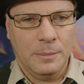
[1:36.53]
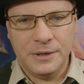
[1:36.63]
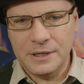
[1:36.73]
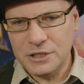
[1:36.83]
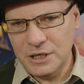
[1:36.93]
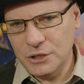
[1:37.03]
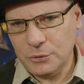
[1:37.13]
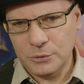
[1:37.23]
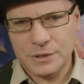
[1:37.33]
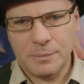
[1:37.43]
But the
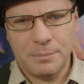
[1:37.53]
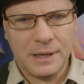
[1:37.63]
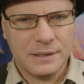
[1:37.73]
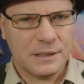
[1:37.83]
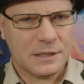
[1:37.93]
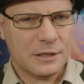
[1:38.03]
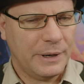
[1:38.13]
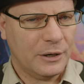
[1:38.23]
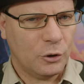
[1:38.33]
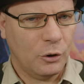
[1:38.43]
essentials, the basics
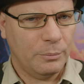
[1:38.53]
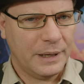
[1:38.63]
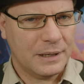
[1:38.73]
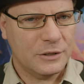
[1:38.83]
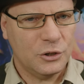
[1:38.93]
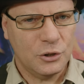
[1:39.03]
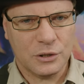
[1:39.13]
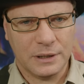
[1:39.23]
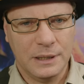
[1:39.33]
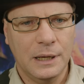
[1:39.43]
around combat, is
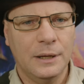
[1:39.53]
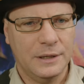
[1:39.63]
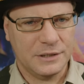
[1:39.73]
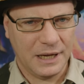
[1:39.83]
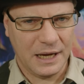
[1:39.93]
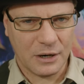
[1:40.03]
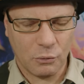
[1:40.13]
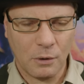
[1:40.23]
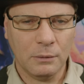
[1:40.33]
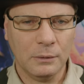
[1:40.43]
usually the
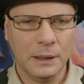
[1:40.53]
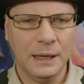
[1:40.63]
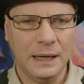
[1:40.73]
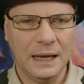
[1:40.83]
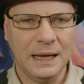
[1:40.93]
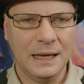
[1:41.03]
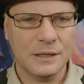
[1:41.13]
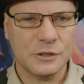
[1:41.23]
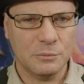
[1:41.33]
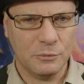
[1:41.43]
attack roll
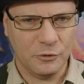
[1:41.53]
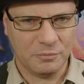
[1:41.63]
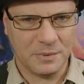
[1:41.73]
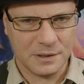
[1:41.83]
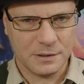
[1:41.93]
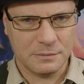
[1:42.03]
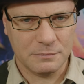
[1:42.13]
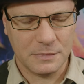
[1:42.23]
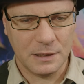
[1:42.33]
and movement.